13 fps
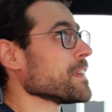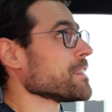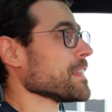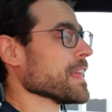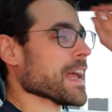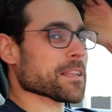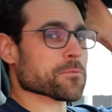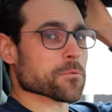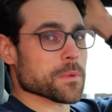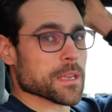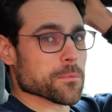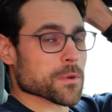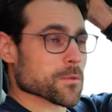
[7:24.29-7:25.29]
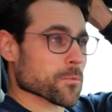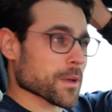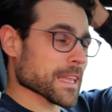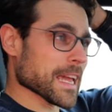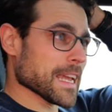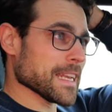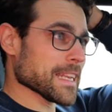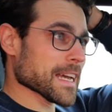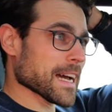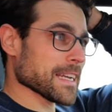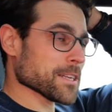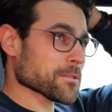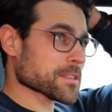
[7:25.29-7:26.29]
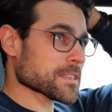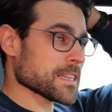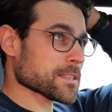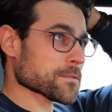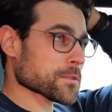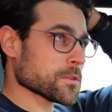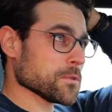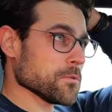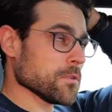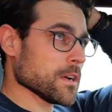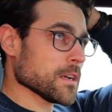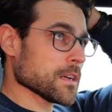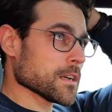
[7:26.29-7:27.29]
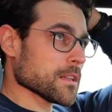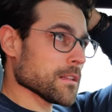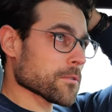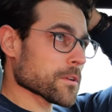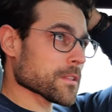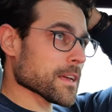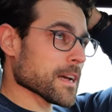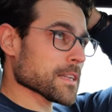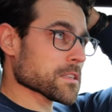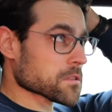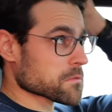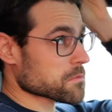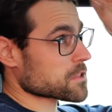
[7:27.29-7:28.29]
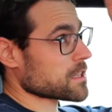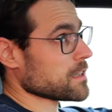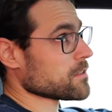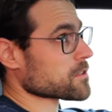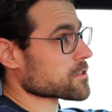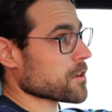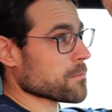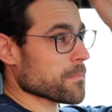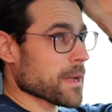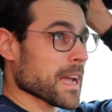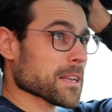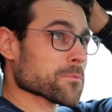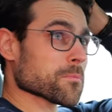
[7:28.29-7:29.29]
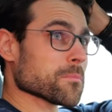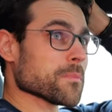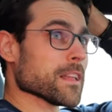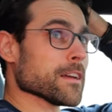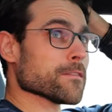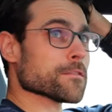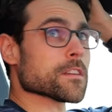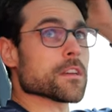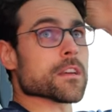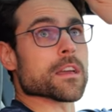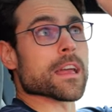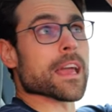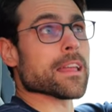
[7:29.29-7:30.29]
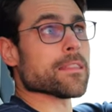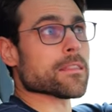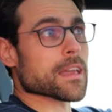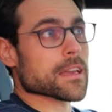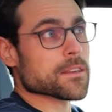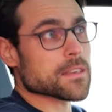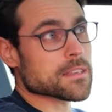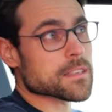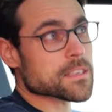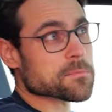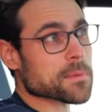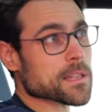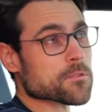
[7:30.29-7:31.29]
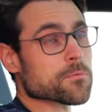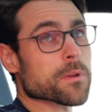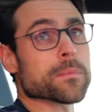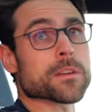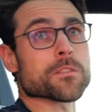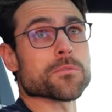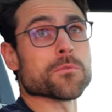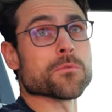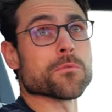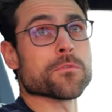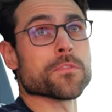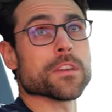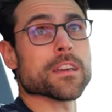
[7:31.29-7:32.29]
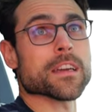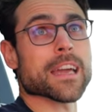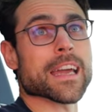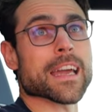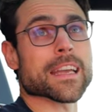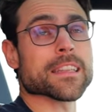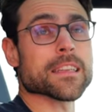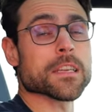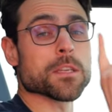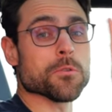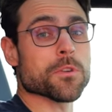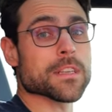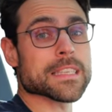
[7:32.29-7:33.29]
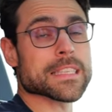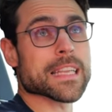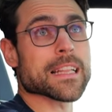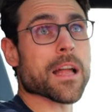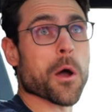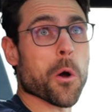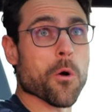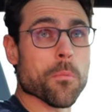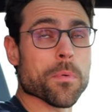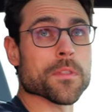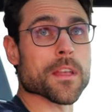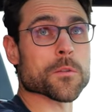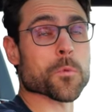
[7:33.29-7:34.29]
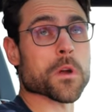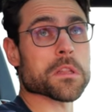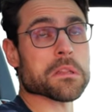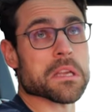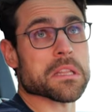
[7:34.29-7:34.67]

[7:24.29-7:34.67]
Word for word: Then headroom here with 189 or 6 for 2. Look at that, still some headroom left. And there is this panoramic roof here, and you can still open that one.